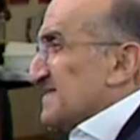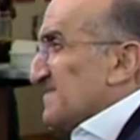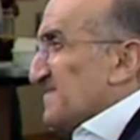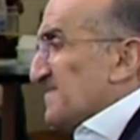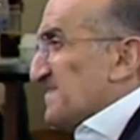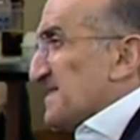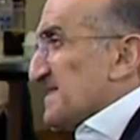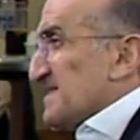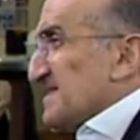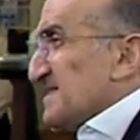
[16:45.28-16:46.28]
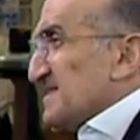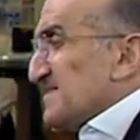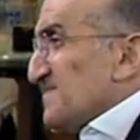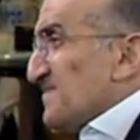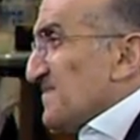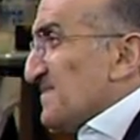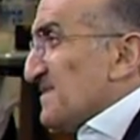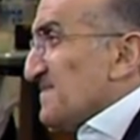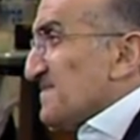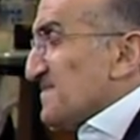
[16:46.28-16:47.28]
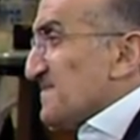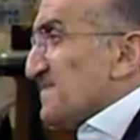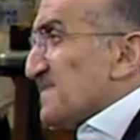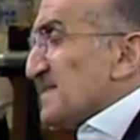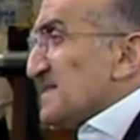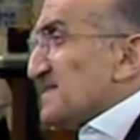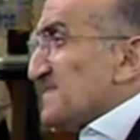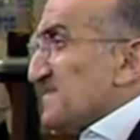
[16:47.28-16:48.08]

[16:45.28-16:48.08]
(silent)